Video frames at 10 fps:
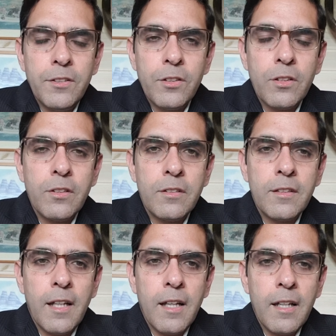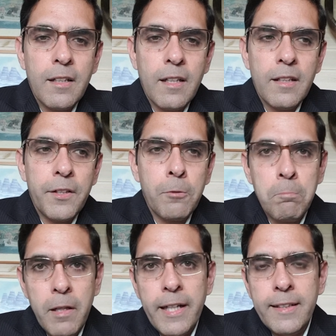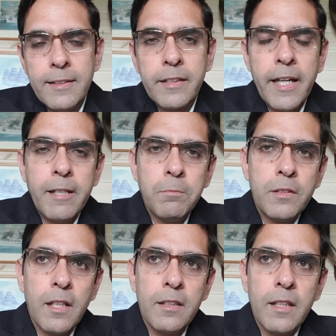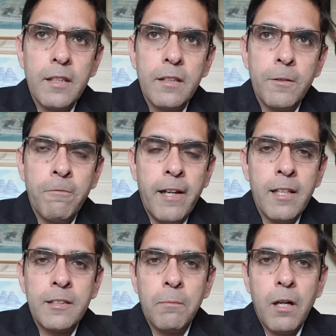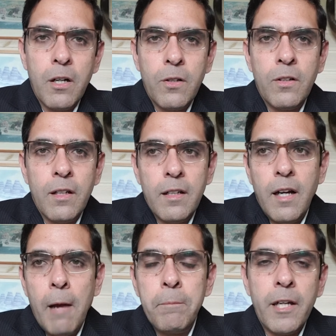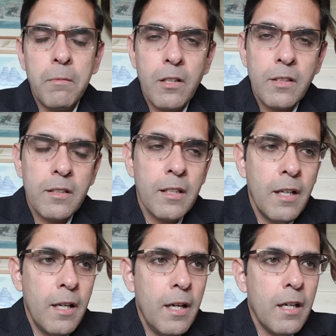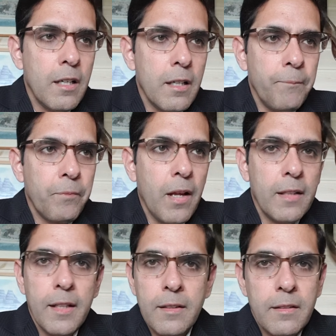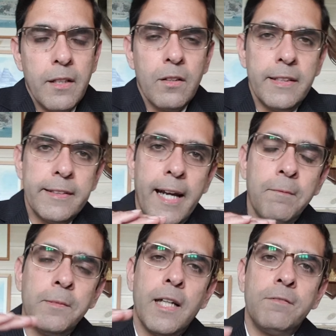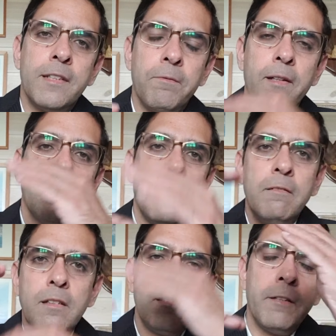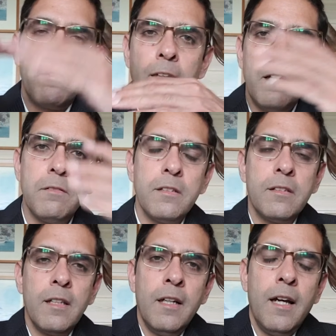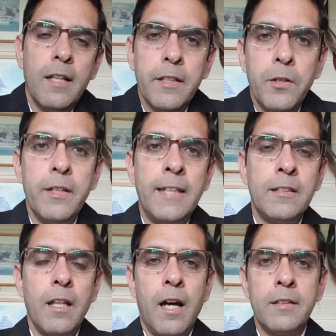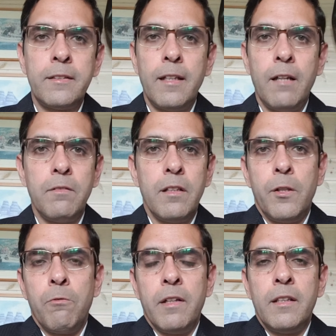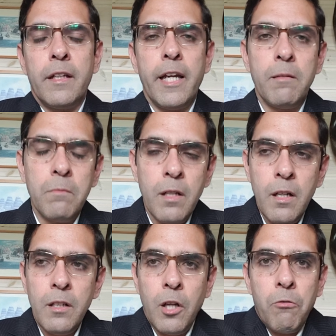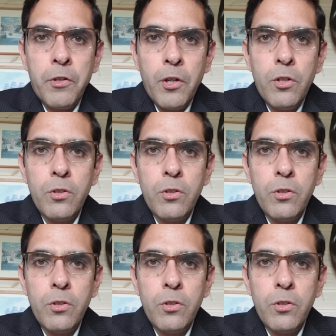euros, and then you play these games, and then you feel somehow happy about it. And then these games have separate levels, different levels, and then you reach the last level, you win the game. Now what do?